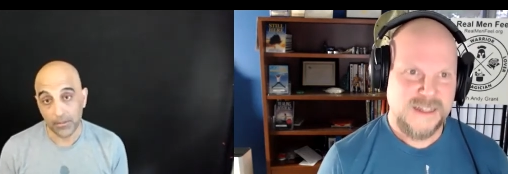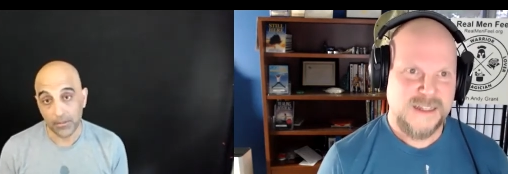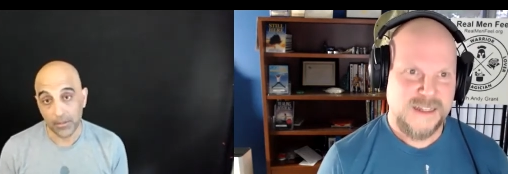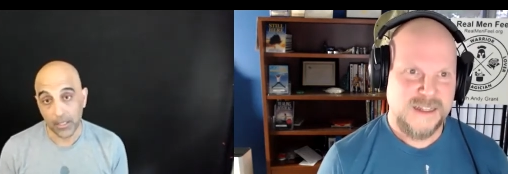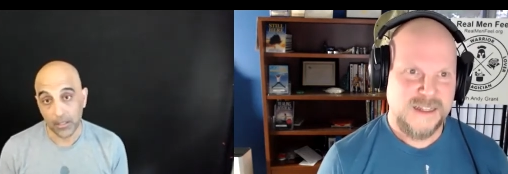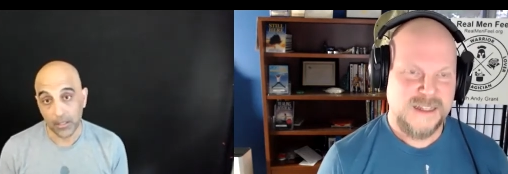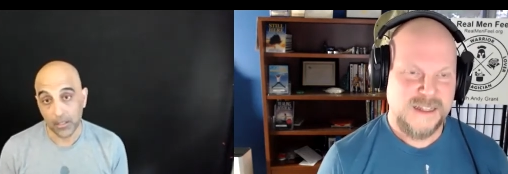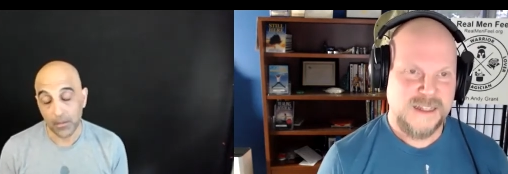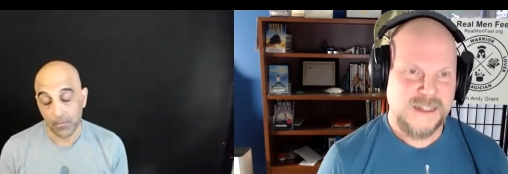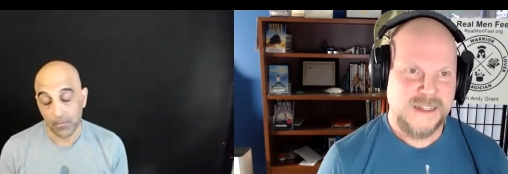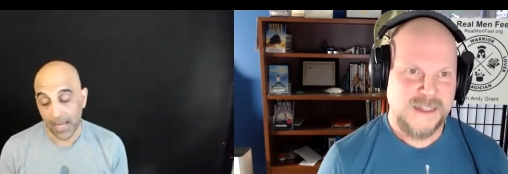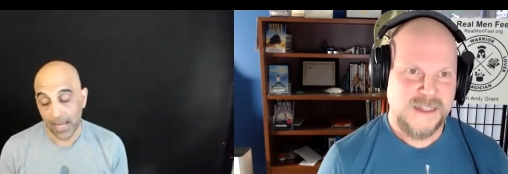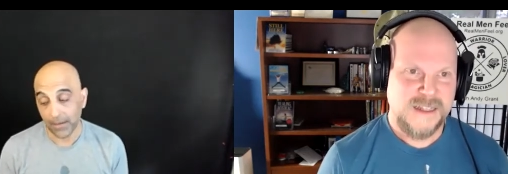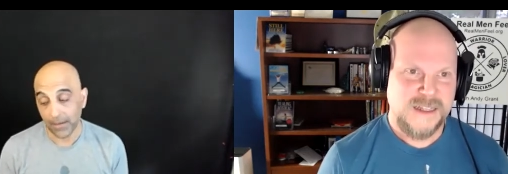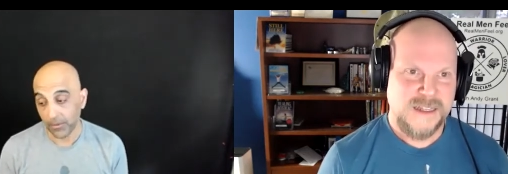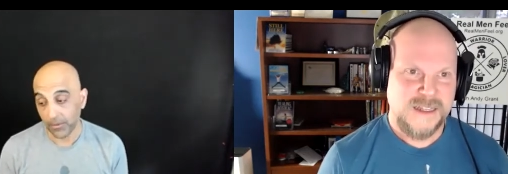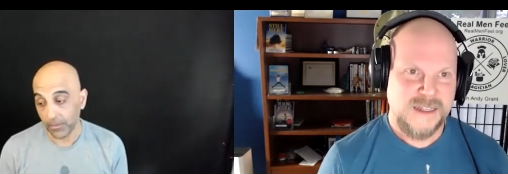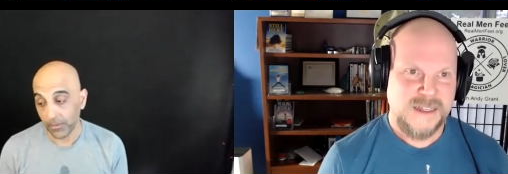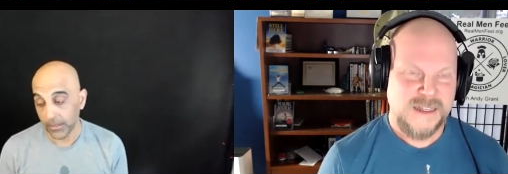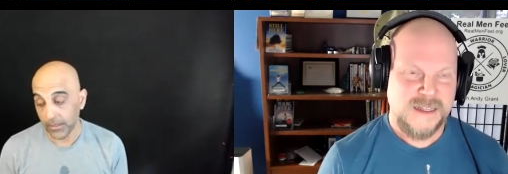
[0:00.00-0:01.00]
Speaker 1: You know, coming back
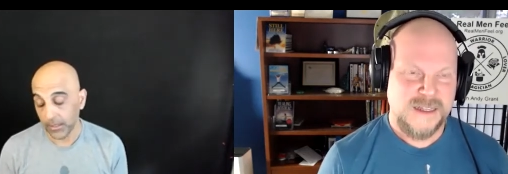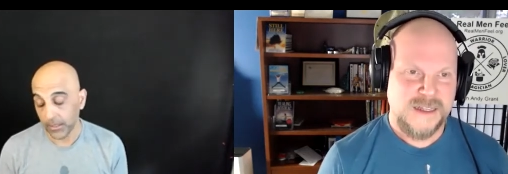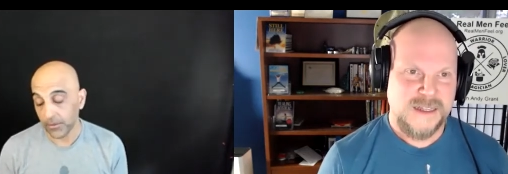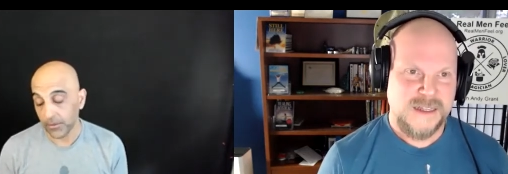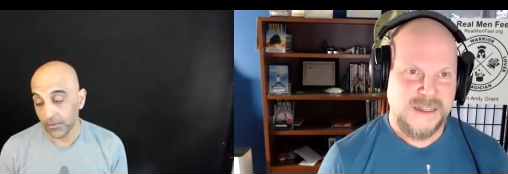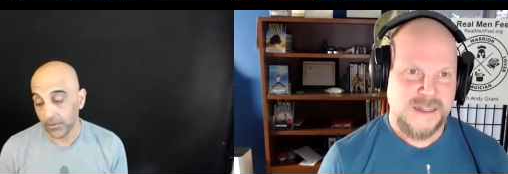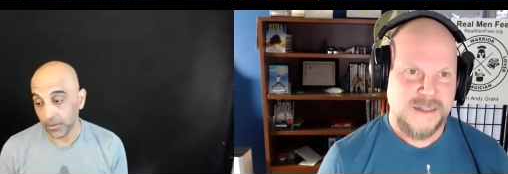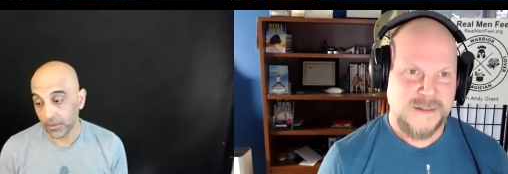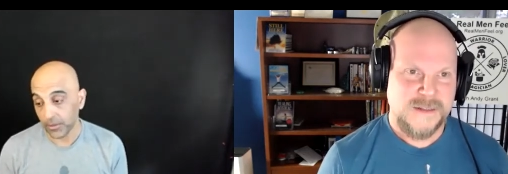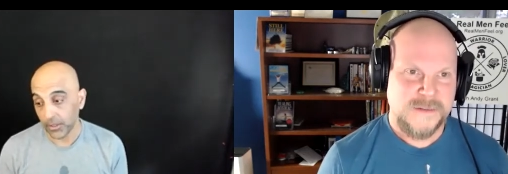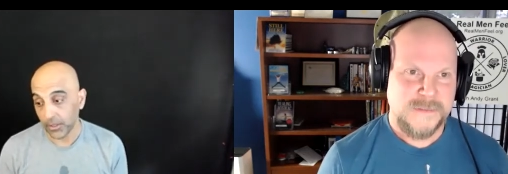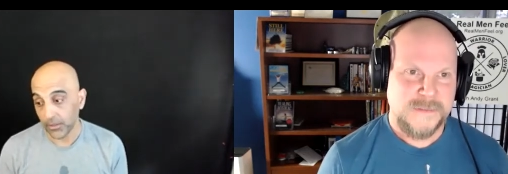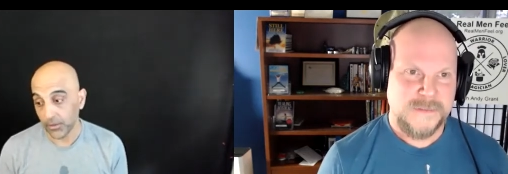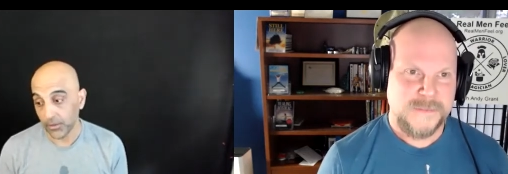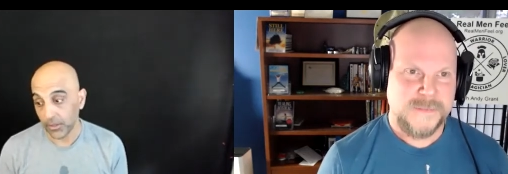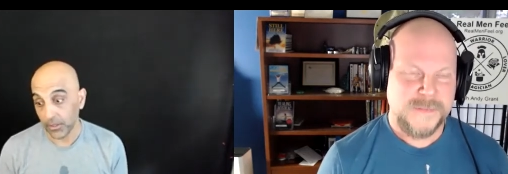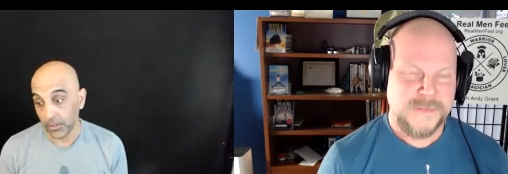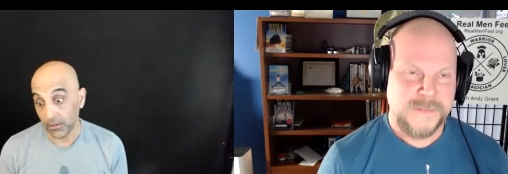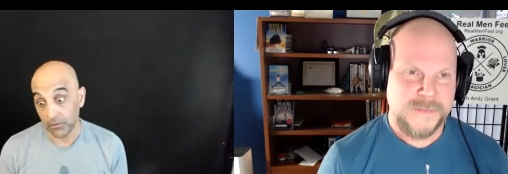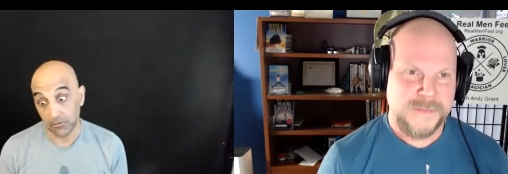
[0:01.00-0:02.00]
from addictive
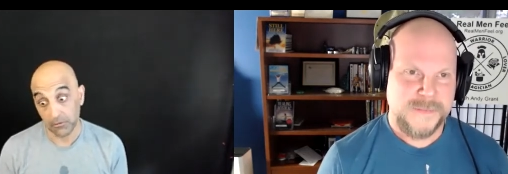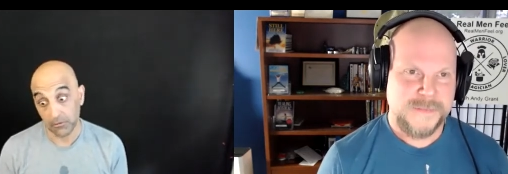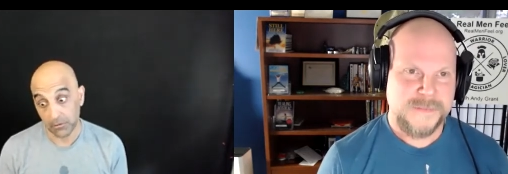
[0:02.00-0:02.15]
circuitry is